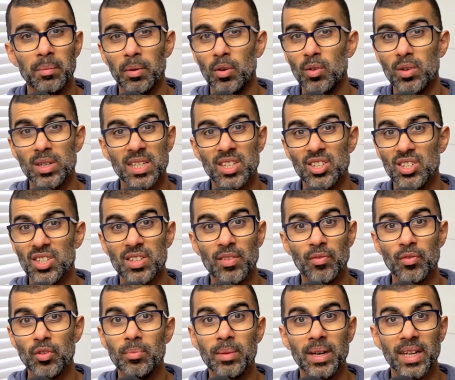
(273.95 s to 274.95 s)
But honestly, just a
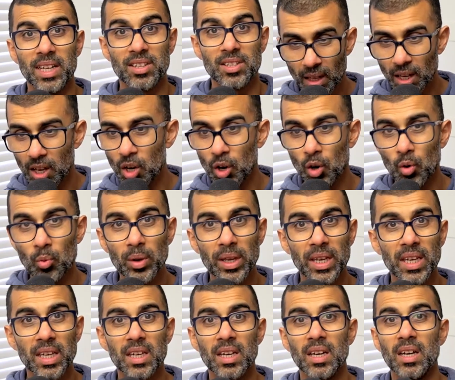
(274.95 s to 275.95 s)
few minutes a
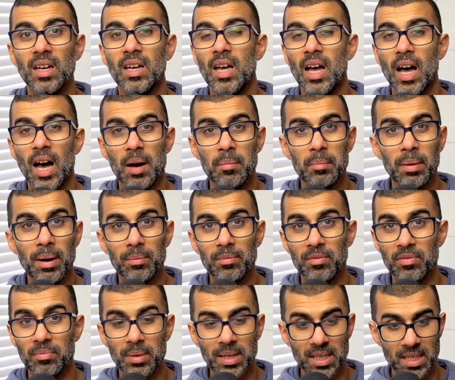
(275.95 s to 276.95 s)
week, a
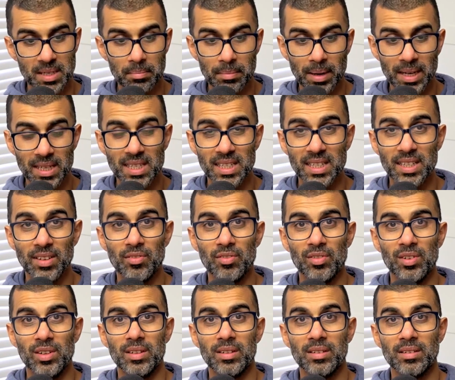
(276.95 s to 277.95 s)
month makes a massive
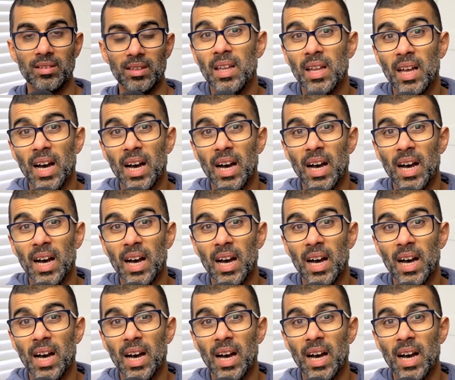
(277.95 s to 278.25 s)
difference.